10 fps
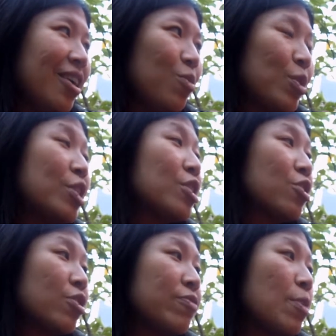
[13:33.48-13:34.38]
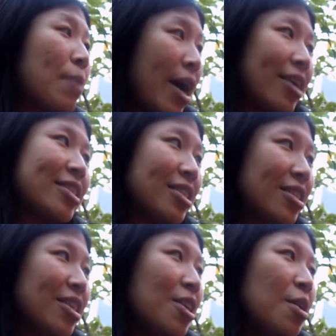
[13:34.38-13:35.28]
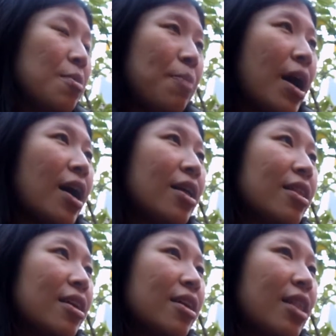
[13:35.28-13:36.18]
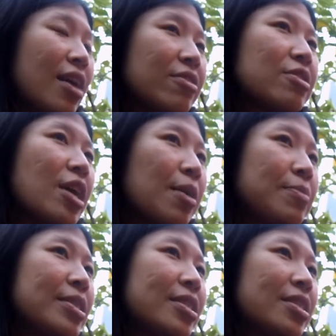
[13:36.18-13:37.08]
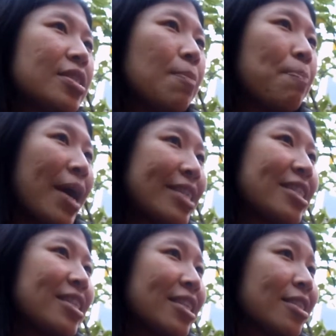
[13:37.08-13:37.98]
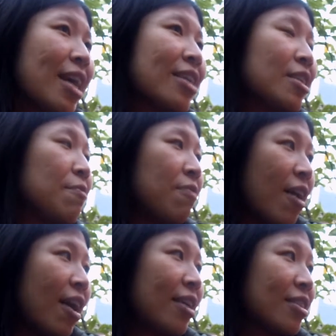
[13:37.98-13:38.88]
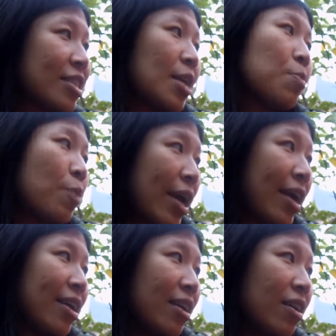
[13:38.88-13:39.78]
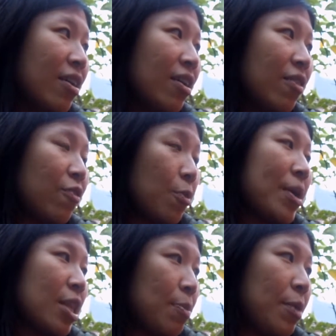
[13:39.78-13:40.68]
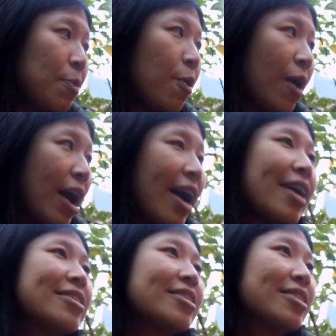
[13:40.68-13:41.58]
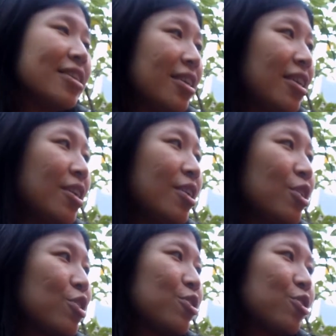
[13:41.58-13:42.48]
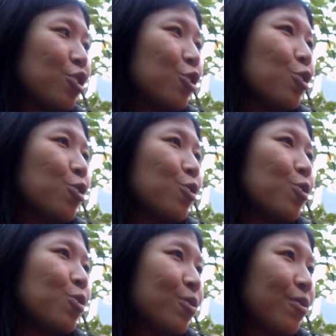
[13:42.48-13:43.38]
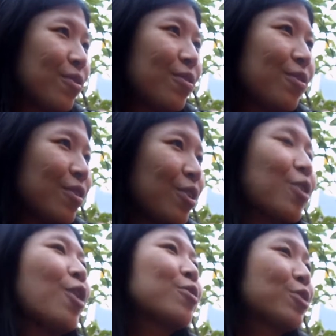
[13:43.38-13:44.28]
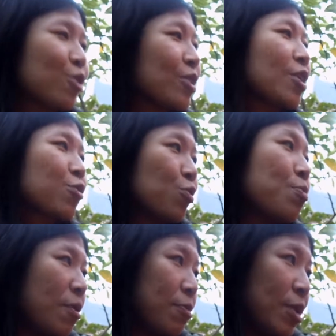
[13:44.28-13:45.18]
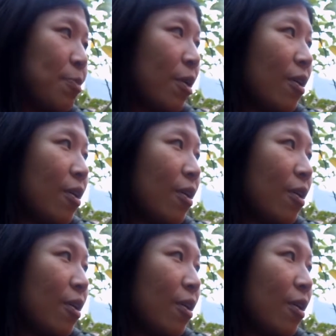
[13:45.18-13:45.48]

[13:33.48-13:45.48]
We deserve the best. But a lot of times, the best is not defined the same way for many people as to, certain group of people.